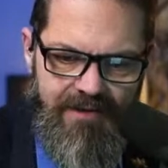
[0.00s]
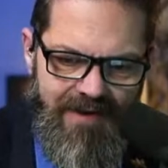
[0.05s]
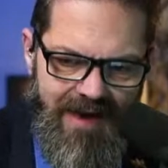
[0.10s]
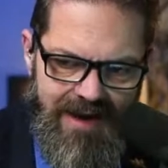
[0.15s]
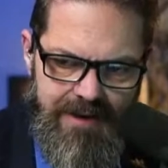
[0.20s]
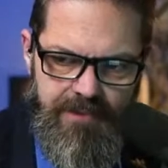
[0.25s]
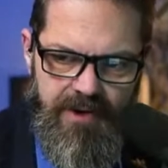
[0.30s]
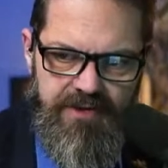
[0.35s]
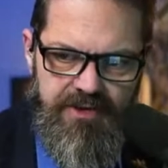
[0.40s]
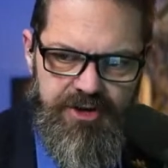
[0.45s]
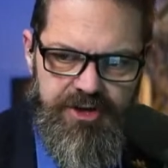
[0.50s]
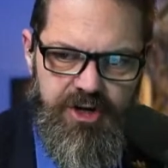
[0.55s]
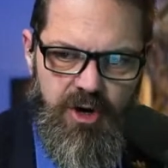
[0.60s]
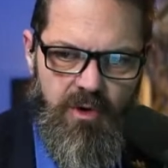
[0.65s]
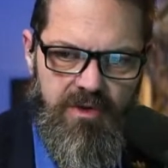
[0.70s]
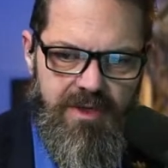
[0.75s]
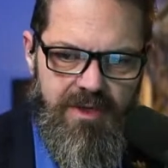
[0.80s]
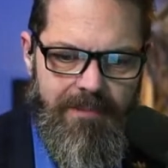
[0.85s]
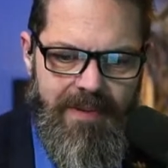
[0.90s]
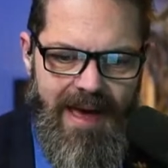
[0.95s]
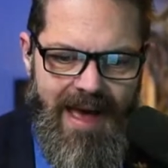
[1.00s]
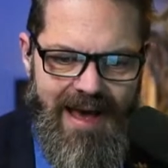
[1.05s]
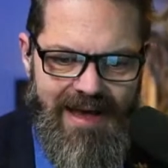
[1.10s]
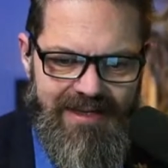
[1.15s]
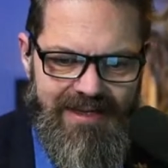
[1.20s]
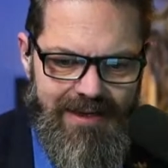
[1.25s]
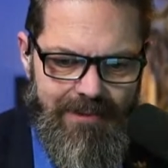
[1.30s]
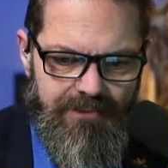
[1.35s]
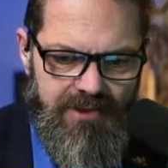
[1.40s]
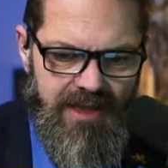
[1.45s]
I've had him on the show in the
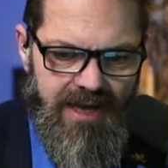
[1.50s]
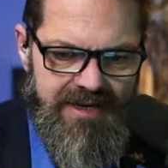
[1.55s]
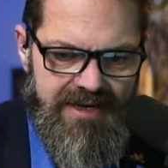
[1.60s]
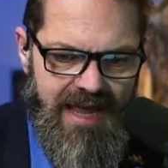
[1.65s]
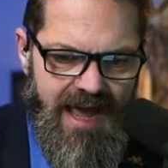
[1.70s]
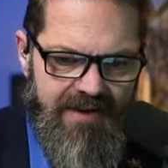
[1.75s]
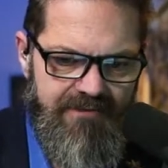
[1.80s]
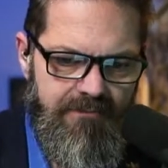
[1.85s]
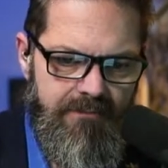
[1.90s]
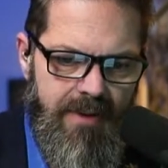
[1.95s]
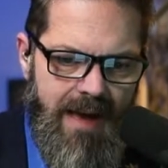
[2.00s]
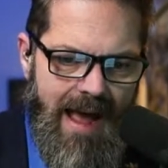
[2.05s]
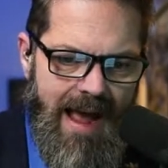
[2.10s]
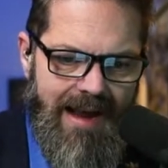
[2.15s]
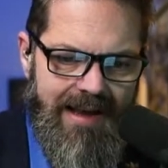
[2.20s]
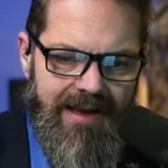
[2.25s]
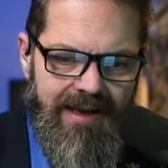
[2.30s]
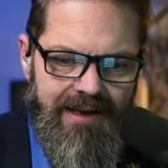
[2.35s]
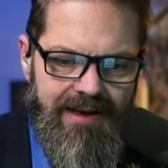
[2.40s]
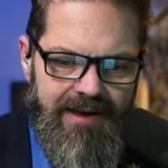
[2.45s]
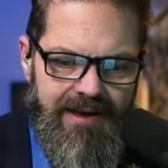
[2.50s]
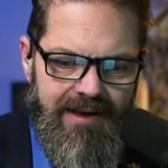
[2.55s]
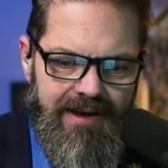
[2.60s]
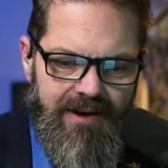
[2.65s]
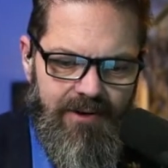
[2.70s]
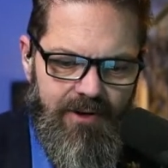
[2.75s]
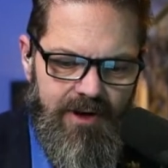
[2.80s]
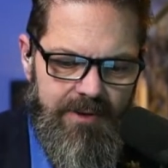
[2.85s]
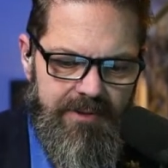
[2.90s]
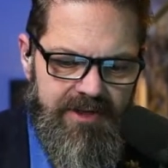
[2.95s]
past. I'm glad to have him back.
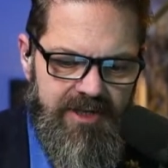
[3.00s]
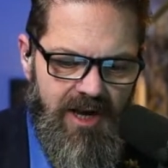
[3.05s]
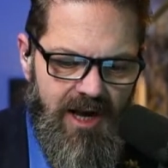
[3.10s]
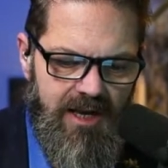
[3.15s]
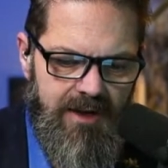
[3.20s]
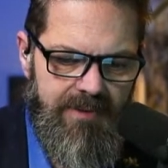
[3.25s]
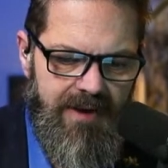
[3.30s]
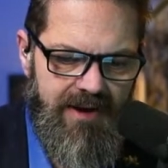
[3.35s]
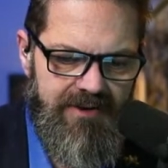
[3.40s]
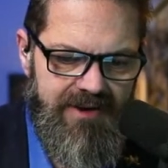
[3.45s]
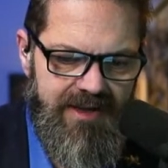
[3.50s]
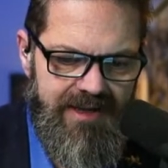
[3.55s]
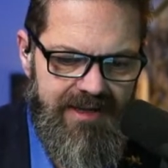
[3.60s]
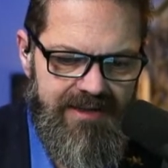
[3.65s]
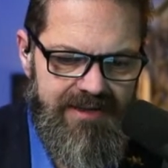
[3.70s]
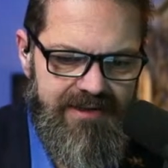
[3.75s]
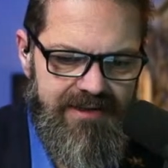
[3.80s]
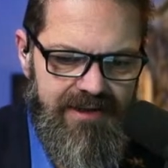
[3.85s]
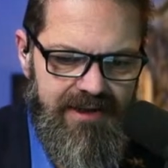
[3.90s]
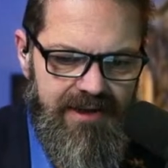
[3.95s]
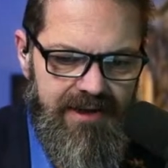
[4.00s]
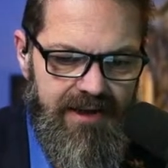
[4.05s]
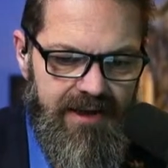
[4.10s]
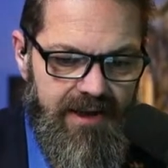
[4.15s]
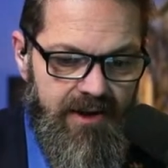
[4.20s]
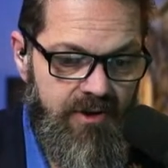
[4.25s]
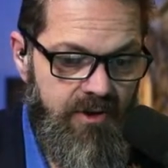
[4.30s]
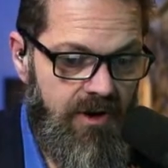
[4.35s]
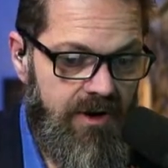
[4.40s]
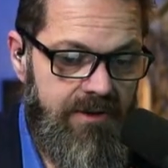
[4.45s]
We're going to be talking about his
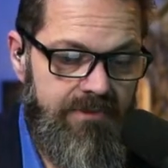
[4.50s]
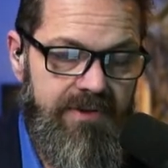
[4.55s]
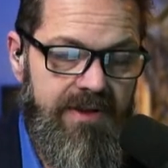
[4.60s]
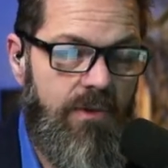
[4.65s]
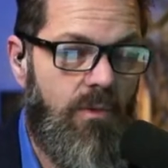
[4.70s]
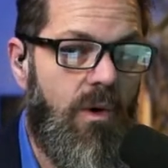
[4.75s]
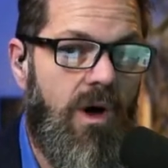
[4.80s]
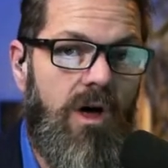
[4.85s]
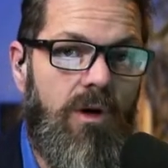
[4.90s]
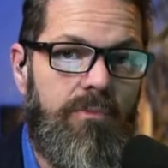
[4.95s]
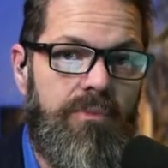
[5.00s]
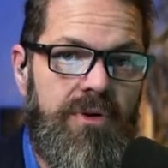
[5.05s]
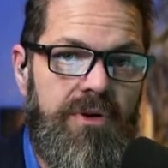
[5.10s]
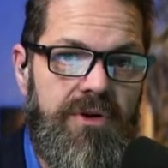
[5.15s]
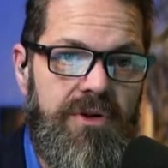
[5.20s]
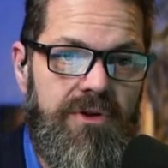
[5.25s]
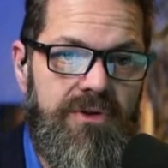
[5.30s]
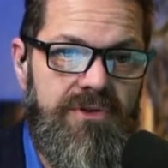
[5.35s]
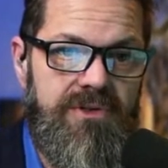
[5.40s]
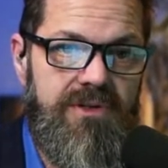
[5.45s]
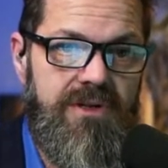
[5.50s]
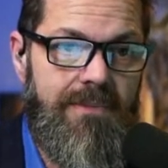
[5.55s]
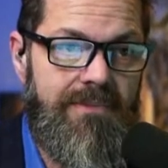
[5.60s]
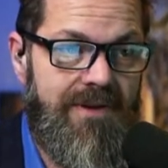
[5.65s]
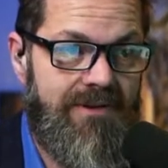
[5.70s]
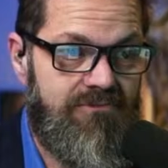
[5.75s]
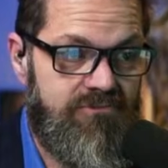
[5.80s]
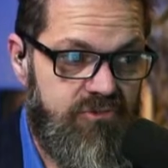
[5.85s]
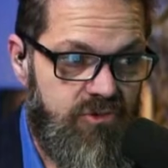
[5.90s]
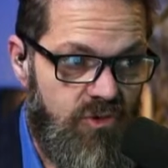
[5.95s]
incredibly well-produced, I
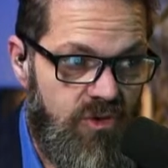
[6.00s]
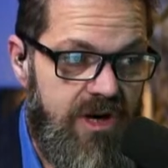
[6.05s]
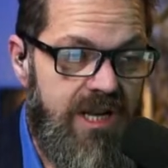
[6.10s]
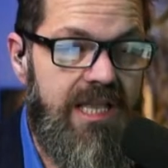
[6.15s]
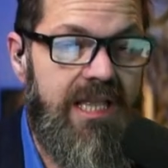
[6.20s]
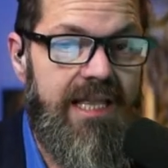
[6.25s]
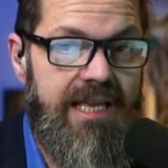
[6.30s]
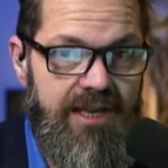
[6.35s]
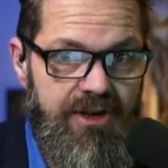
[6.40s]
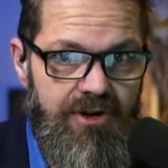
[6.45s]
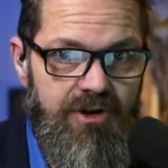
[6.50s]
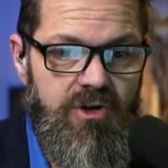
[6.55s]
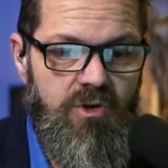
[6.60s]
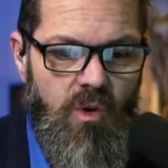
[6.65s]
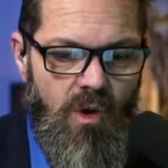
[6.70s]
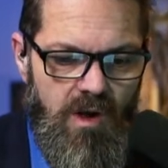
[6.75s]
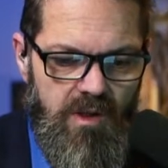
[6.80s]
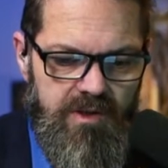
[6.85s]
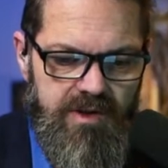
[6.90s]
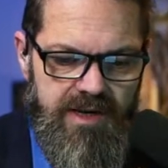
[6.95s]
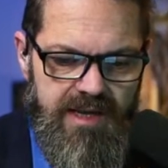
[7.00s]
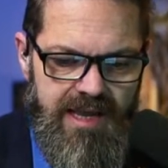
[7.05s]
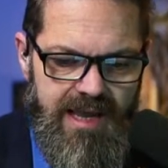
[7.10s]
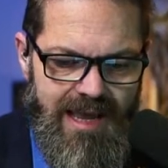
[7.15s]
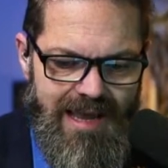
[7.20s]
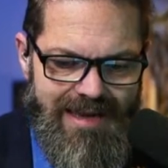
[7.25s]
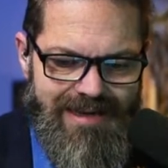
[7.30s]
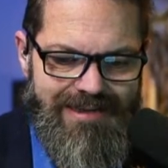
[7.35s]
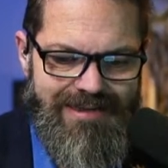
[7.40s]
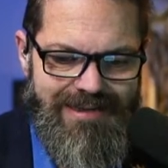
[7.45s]
mean, really good
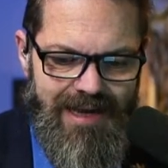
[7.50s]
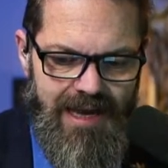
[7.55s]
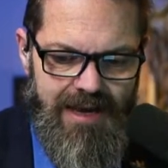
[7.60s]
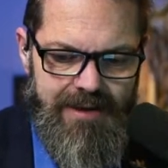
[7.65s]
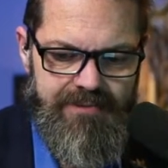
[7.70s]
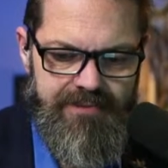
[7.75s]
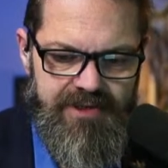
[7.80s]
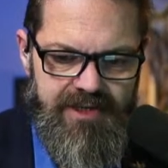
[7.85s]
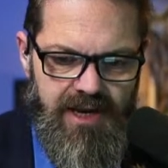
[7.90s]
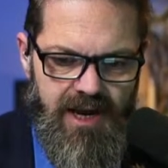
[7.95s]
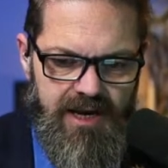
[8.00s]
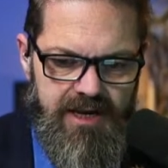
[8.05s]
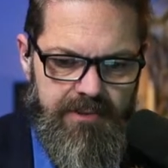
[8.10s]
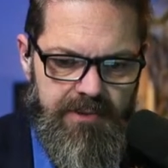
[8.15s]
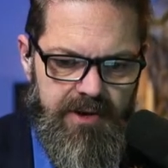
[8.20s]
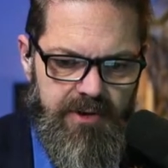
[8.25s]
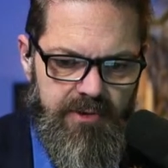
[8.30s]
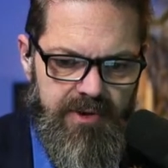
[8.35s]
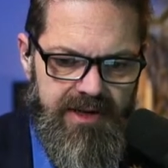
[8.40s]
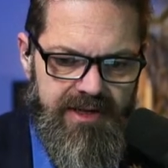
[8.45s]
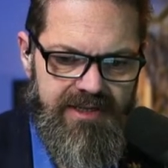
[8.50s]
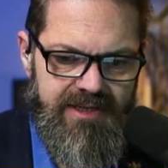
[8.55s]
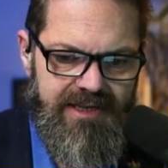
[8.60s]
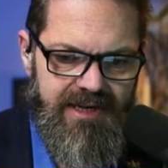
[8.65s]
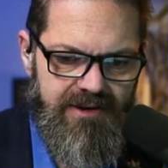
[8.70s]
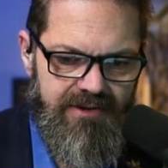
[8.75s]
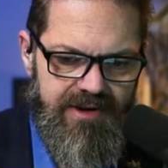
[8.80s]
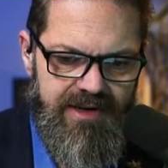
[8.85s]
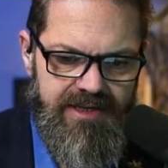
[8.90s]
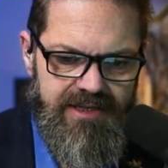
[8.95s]
quality end times documentary
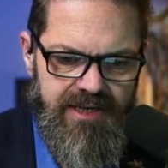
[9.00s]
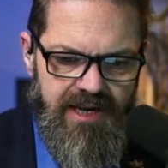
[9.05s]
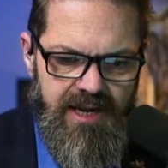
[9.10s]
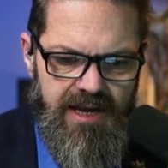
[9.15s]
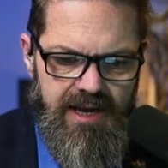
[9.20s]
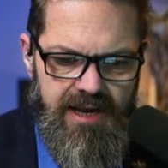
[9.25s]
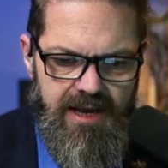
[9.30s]
series.